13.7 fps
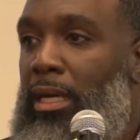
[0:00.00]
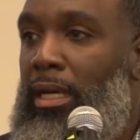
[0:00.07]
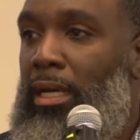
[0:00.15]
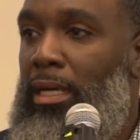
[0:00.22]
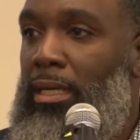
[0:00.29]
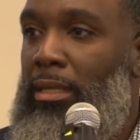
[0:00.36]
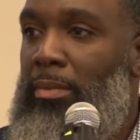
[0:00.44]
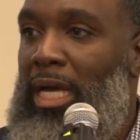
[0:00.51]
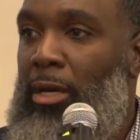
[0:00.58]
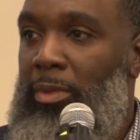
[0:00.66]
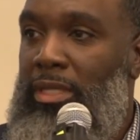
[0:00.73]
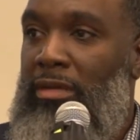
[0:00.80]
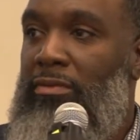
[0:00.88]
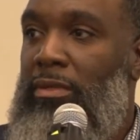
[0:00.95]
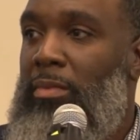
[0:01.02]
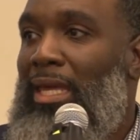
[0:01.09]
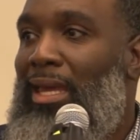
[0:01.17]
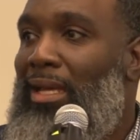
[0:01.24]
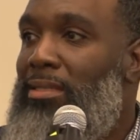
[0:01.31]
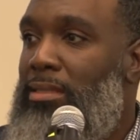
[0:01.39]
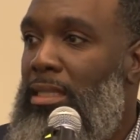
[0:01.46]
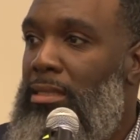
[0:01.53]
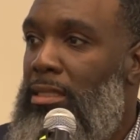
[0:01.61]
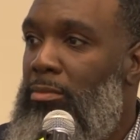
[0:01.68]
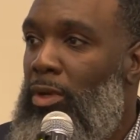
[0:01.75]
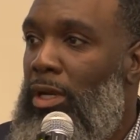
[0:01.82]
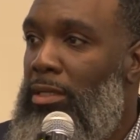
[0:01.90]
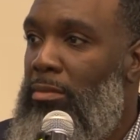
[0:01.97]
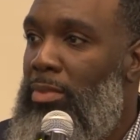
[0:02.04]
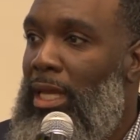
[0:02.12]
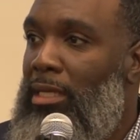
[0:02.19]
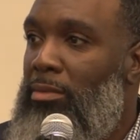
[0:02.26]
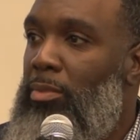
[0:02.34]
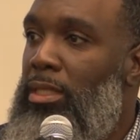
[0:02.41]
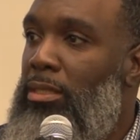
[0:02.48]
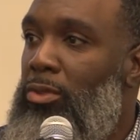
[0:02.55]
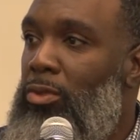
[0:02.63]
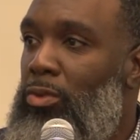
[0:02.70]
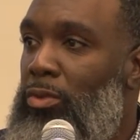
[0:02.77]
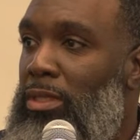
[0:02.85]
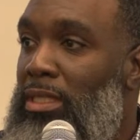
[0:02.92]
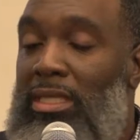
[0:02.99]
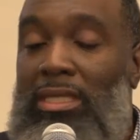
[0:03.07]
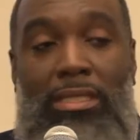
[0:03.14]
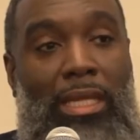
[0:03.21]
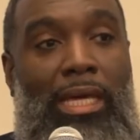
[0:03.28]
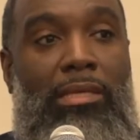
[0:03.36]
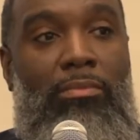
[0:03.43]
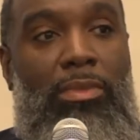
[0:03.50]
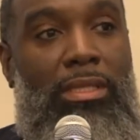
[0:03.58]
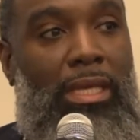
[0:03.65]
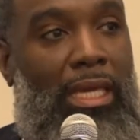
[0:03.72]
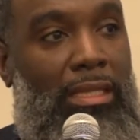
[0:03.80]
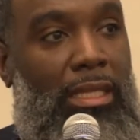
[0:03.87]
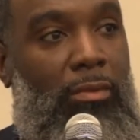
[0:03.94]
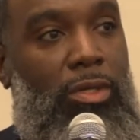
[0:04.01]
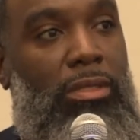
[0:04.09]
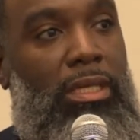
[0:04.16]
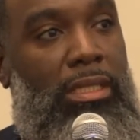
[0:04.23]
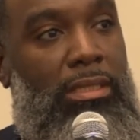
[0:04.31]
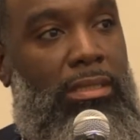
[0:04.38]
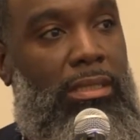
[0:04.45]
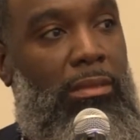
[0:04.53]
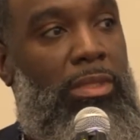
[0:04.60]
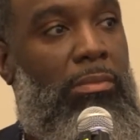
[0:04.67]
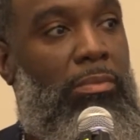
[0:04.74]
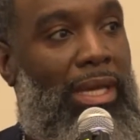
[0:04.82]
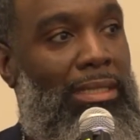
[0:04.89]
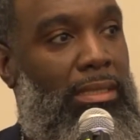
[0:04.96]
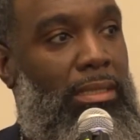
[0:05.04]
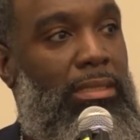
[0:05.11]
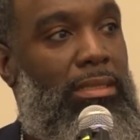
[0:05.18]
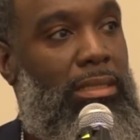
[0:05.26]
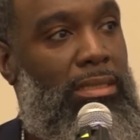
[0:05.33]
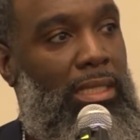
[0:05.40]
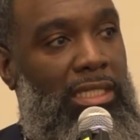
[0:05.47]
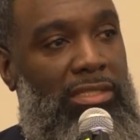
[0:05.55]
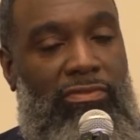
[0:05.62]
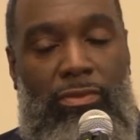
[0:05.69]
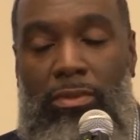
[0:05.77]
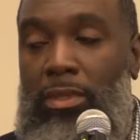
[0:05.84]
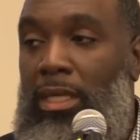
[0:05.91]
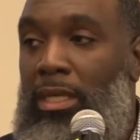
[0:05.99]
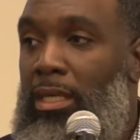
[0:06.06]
How many of them had access to brown and black men who looked like me and that were in some capacity successful?